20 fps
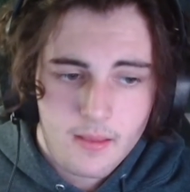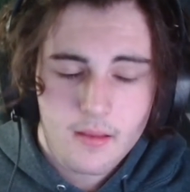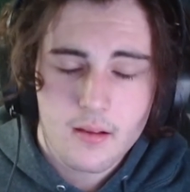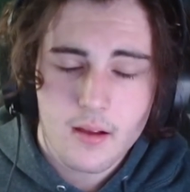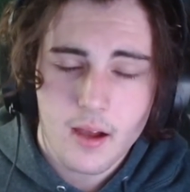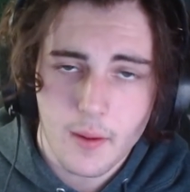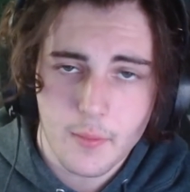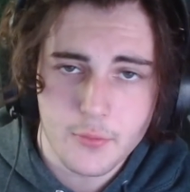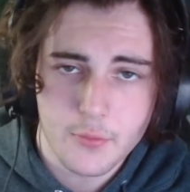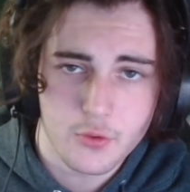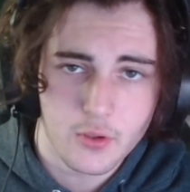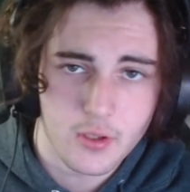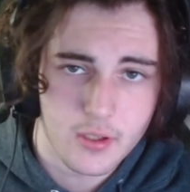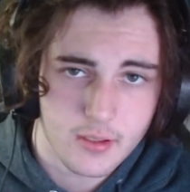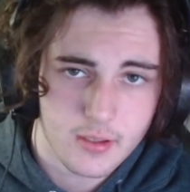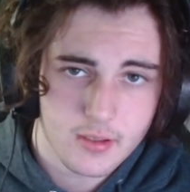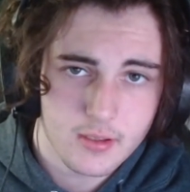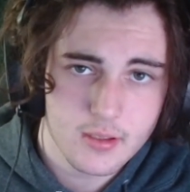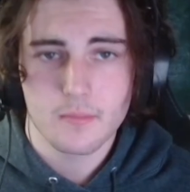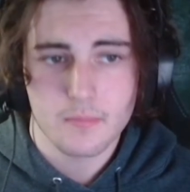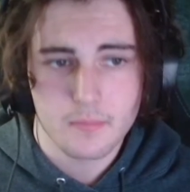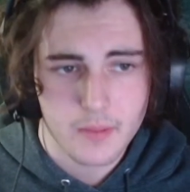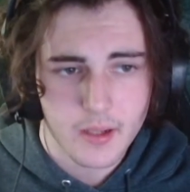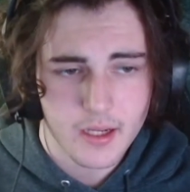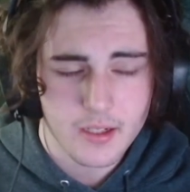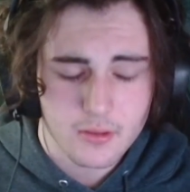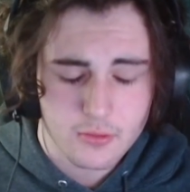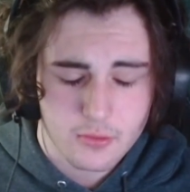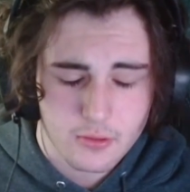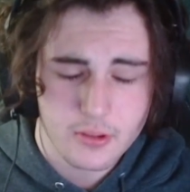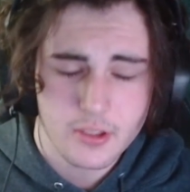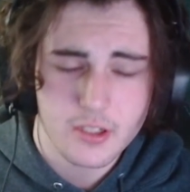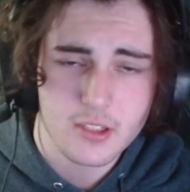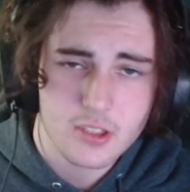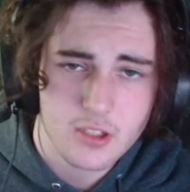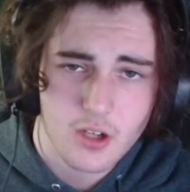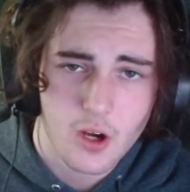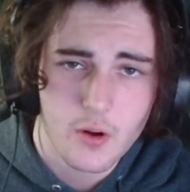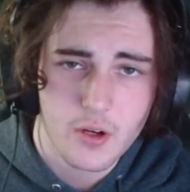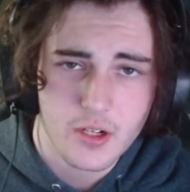I was wrong. My
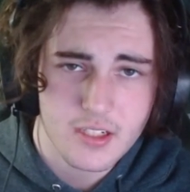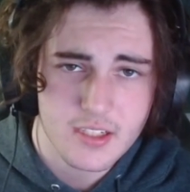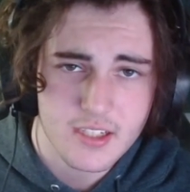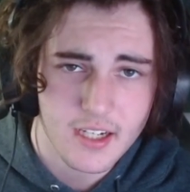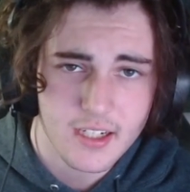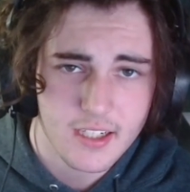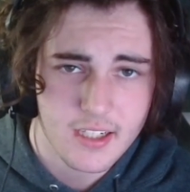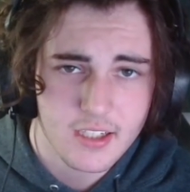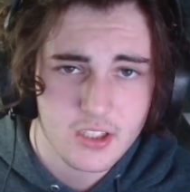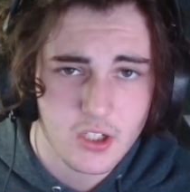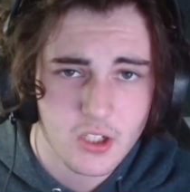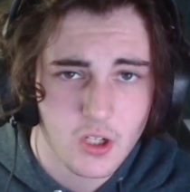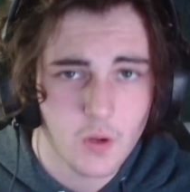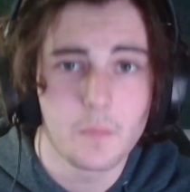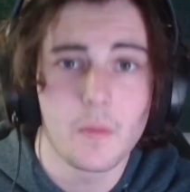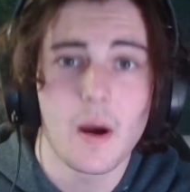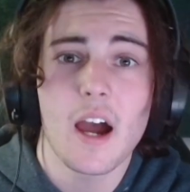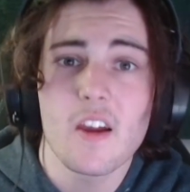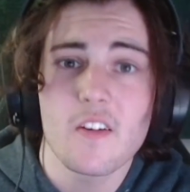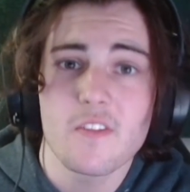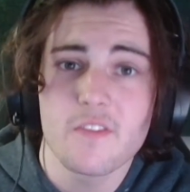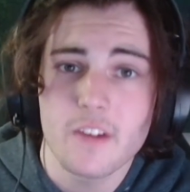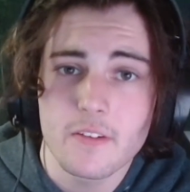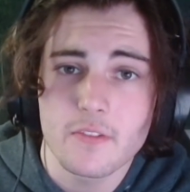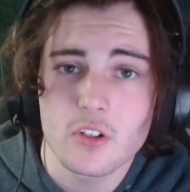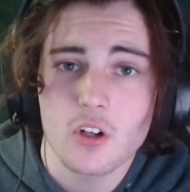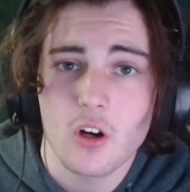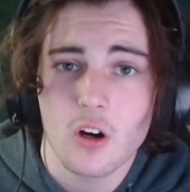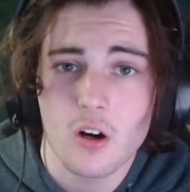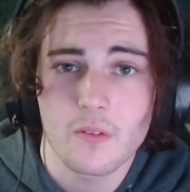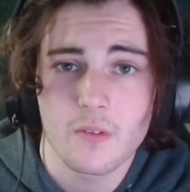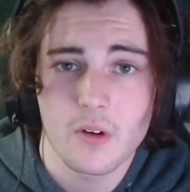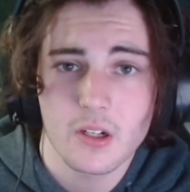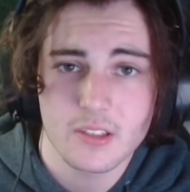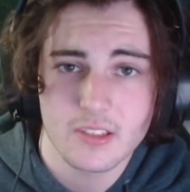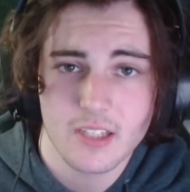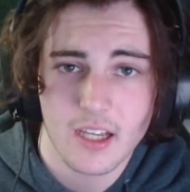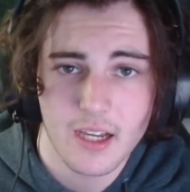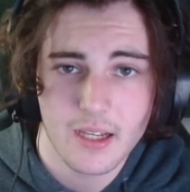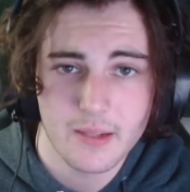glorious Koenigsegg Jesko, my favorite car of
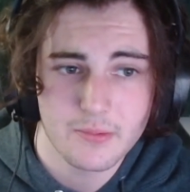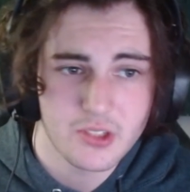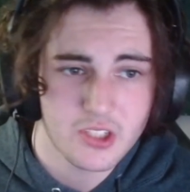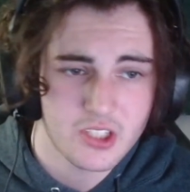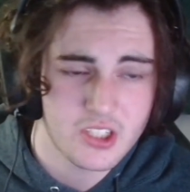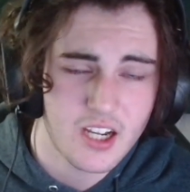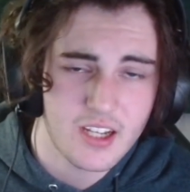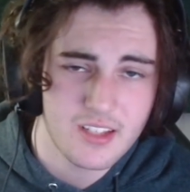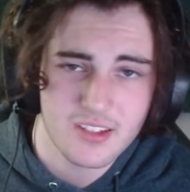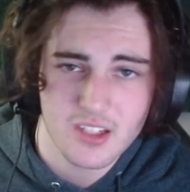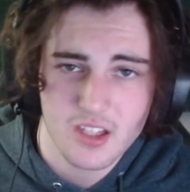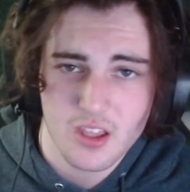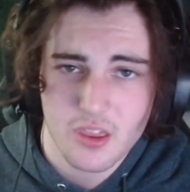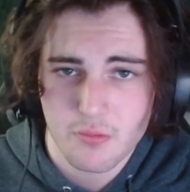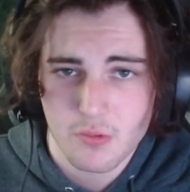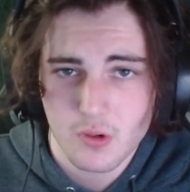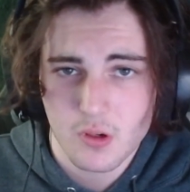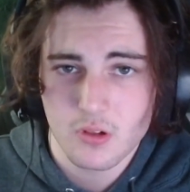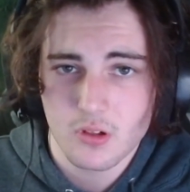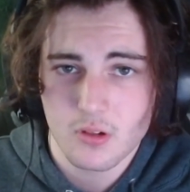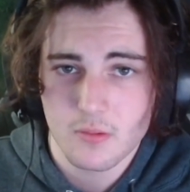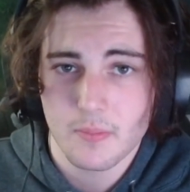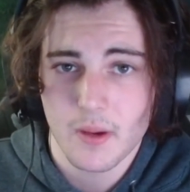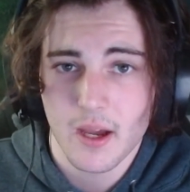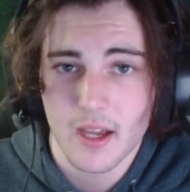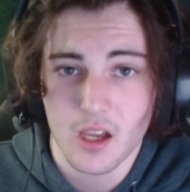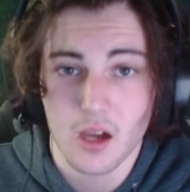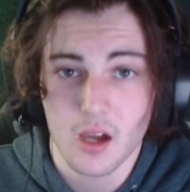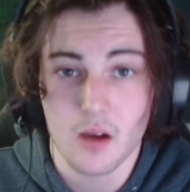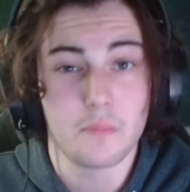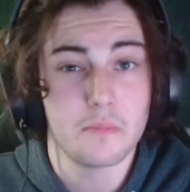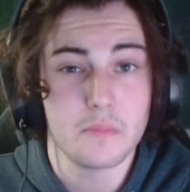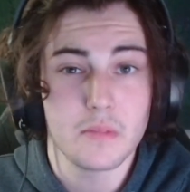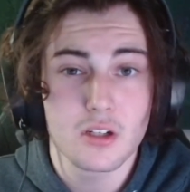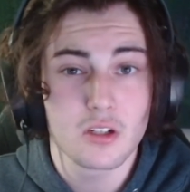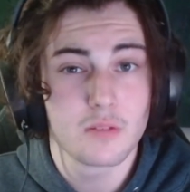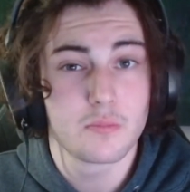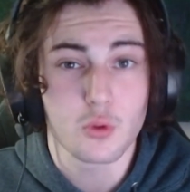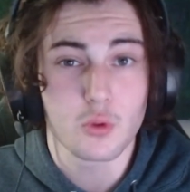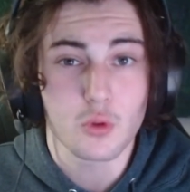all time, just got dethroned by a
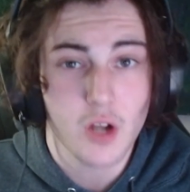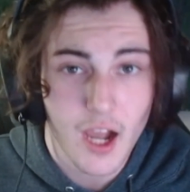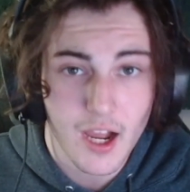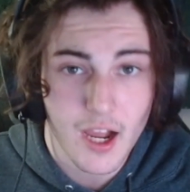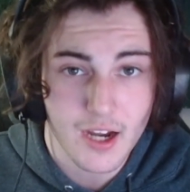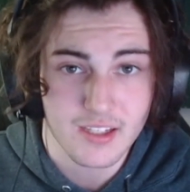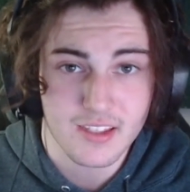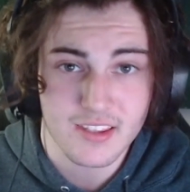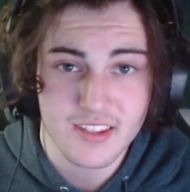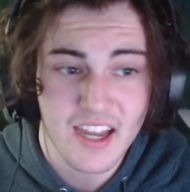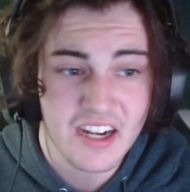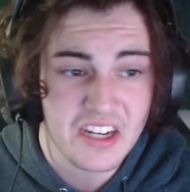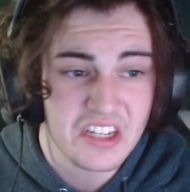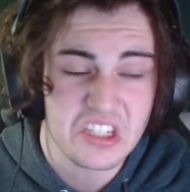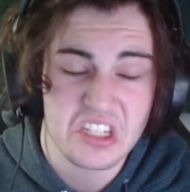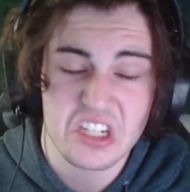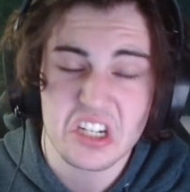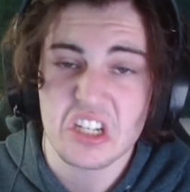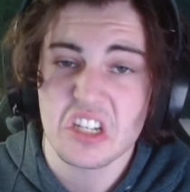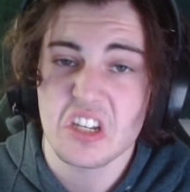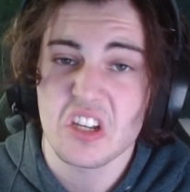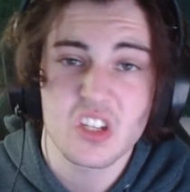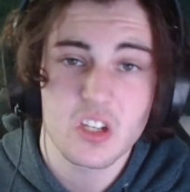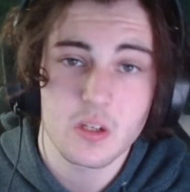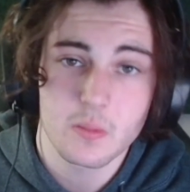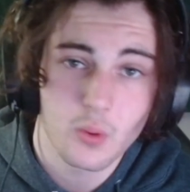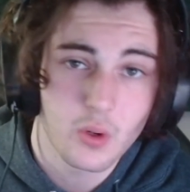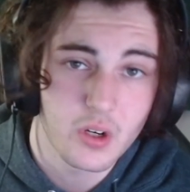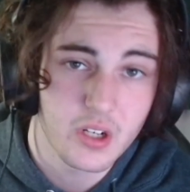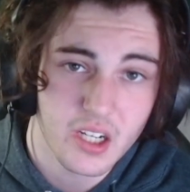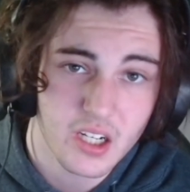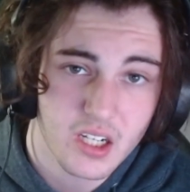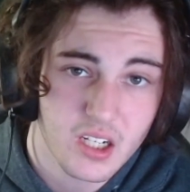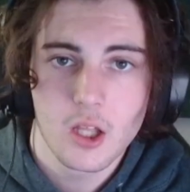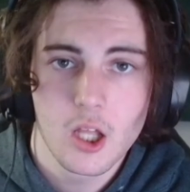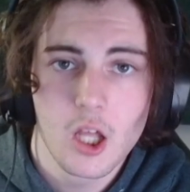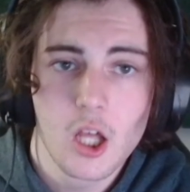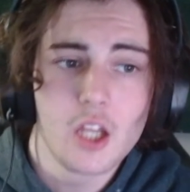mere Bugatti. That is disappointing.